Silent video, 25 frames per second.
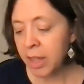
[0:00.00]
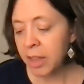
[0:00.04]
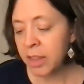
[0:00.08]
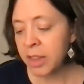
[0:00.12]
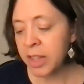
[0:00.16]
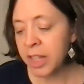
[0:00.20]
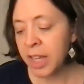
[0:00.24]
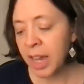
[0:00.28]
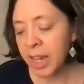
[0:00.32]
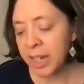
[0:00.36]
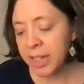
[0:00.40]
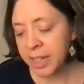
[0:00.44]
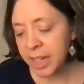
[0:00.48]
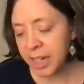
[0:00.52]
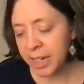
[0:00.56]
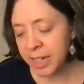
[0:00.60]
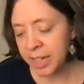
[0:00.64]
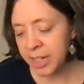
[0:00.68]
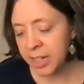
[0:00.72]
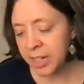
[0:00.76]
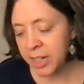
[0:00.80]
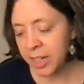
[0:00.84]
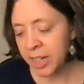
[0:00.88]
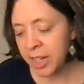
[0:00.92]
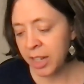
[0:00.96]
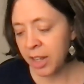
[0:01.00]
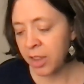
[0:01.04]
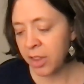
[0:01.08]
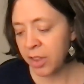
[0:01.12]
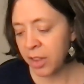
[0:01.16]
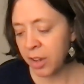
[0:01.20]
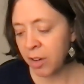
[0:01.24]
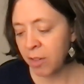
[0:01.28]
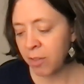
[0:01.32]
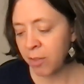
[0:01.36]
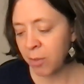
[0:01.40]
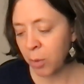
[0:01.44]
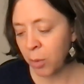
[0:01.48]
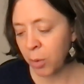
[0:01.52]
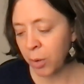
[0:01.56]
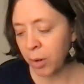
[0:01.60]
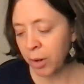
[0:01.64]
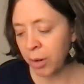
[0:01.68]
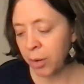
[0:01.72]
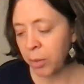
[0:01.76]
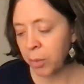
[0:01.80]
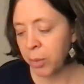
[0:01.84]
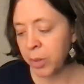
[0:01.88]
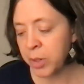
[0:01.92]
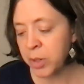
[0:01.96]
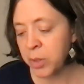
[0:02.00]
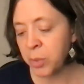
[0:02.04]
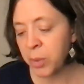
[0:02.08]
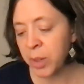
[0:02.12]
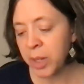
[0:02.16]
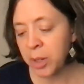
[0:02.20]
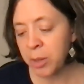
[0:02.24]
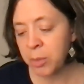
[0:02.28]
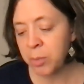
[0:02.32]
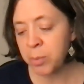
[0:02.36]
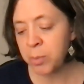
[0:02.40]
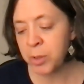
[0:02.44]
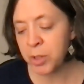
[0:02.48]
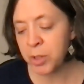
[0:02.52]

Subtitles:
The identity, therefore, which we